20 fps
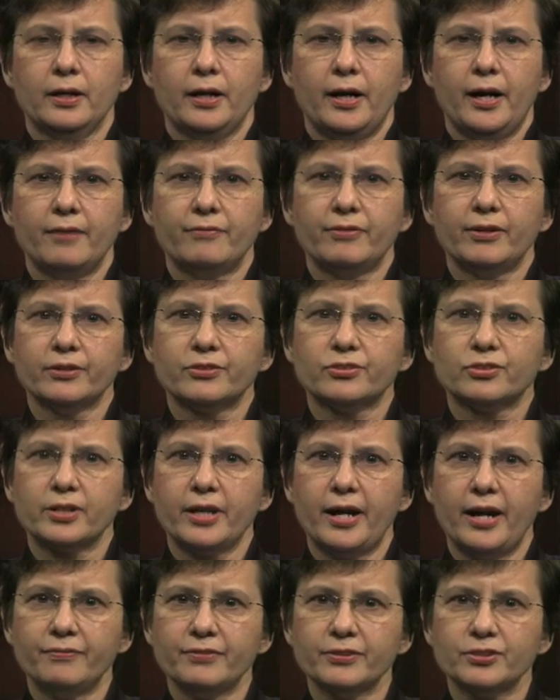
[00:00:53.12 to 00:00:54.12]
I've held
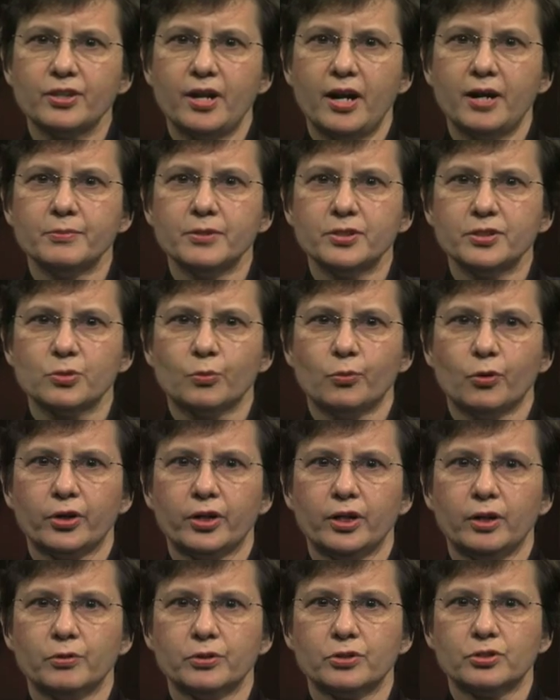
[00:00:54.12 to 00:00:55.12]
staff assignments
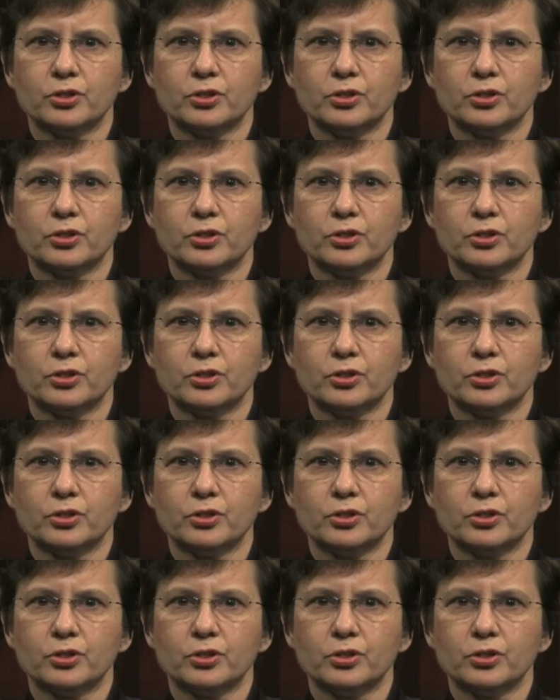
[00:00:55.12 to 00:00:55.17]
working with